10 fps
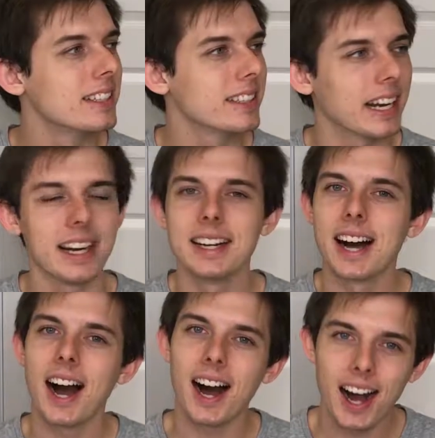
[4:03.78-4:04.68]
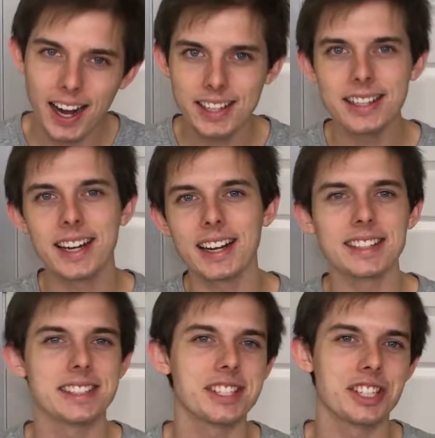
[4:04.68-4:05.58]
yeah, highly,
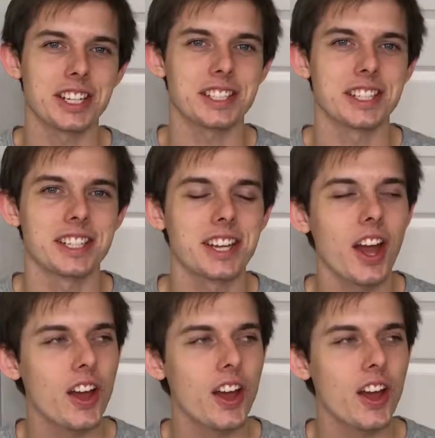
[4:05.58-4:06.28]
highly suggested.